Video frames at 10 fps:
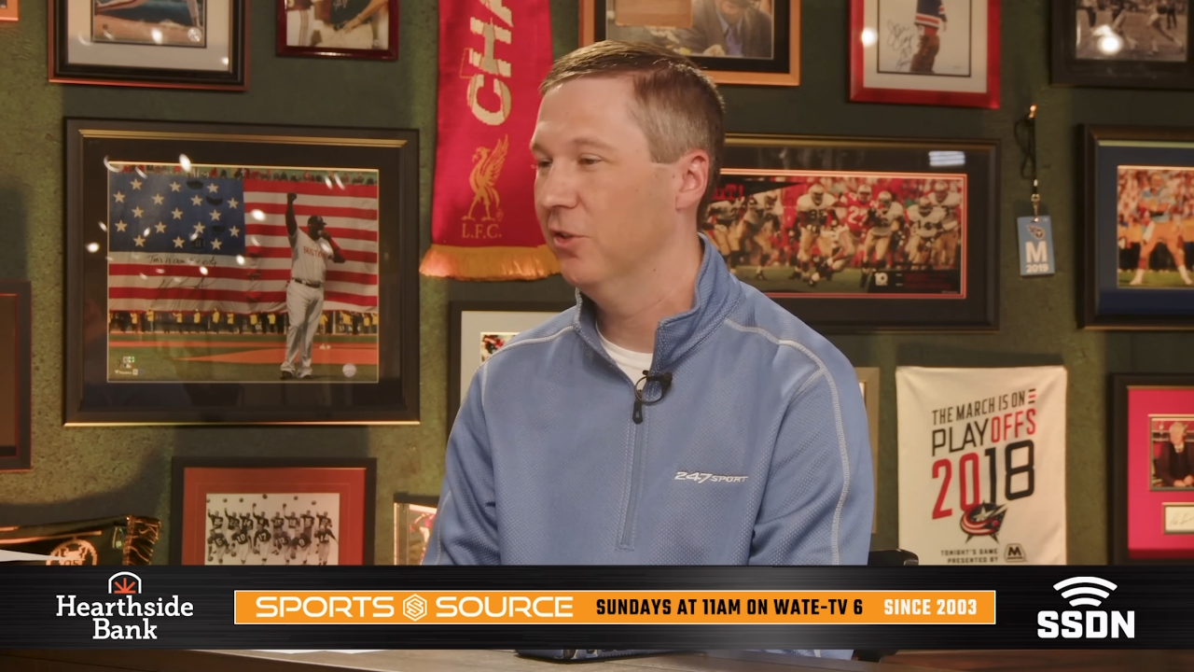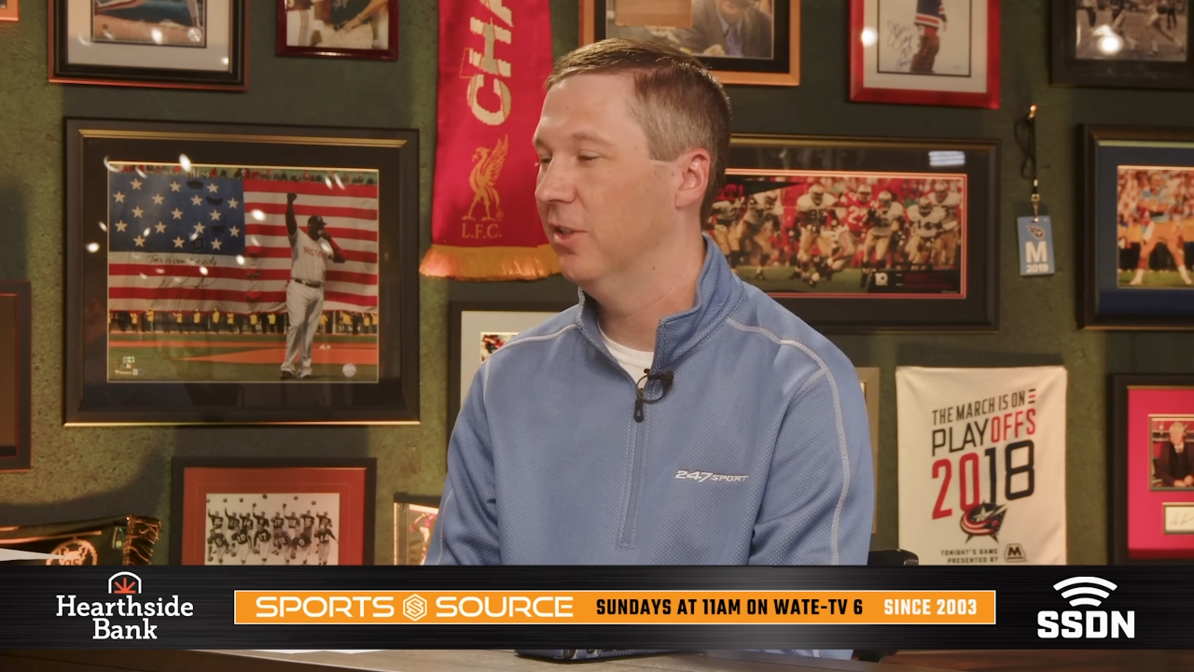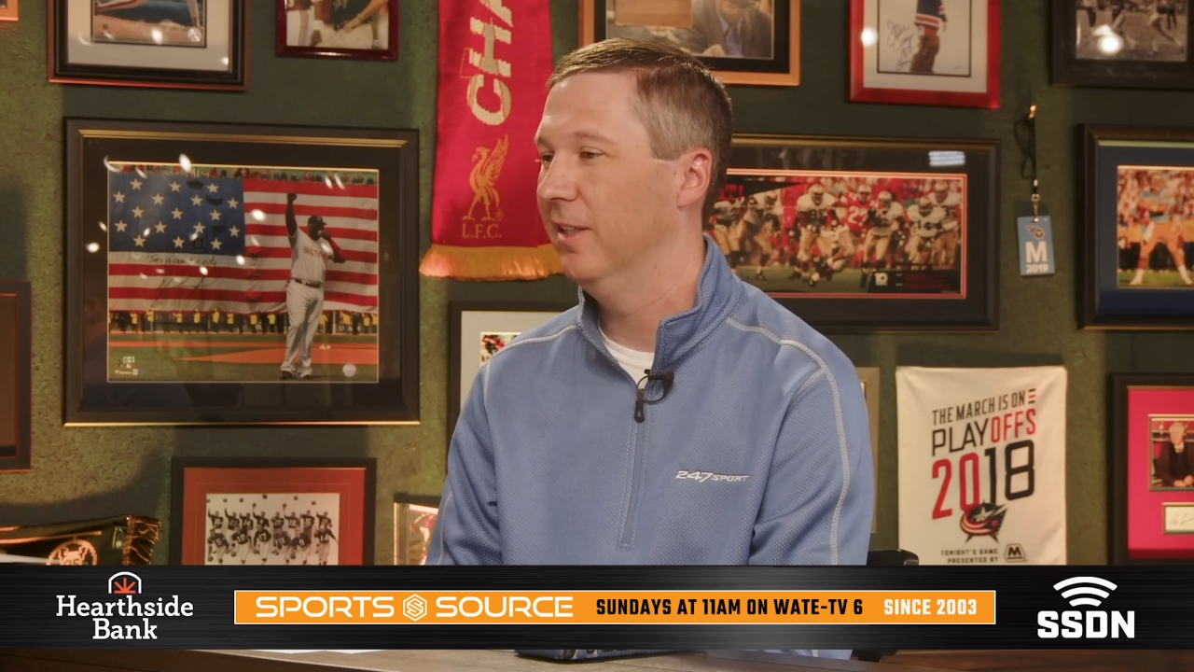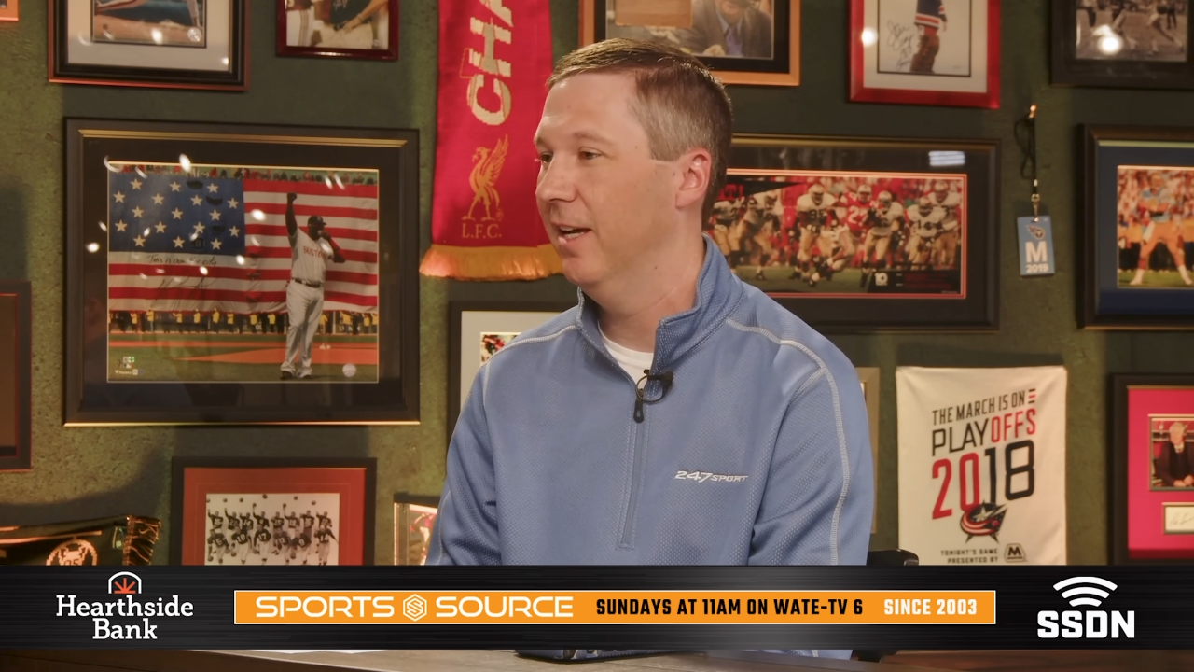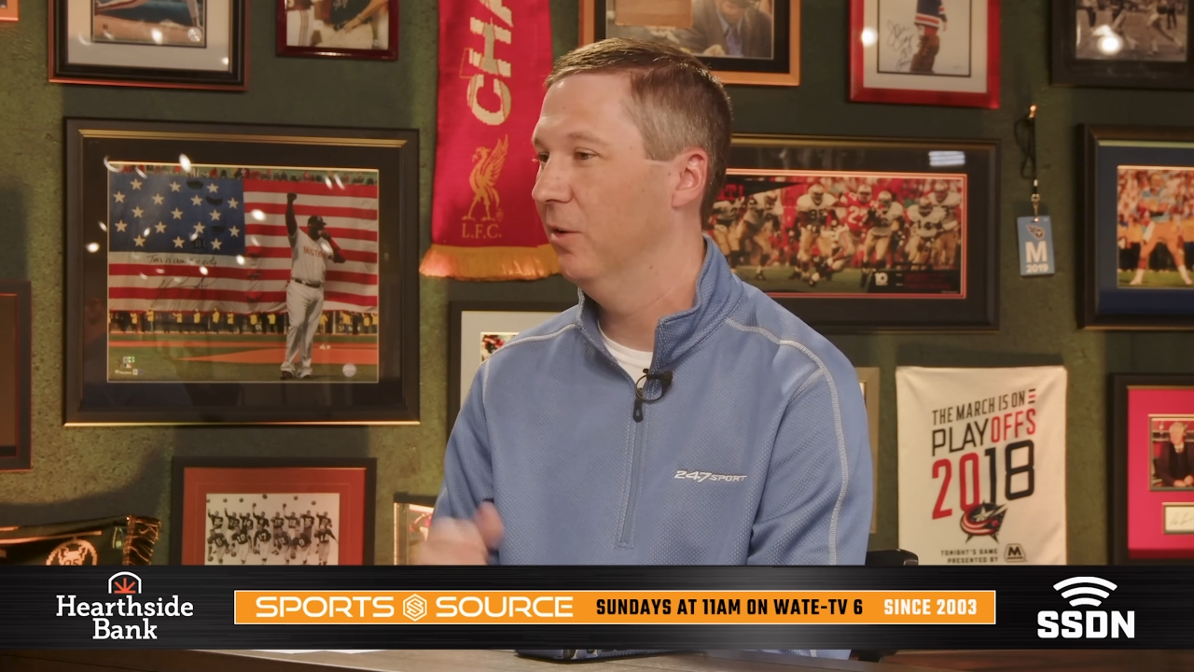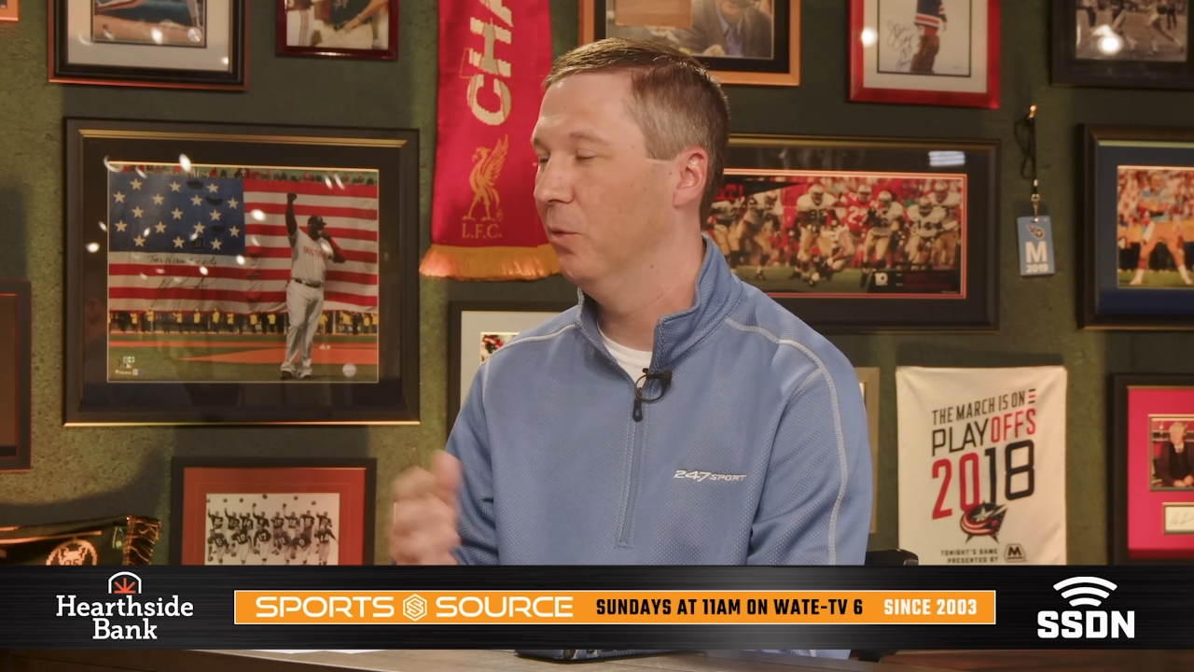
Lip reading: together.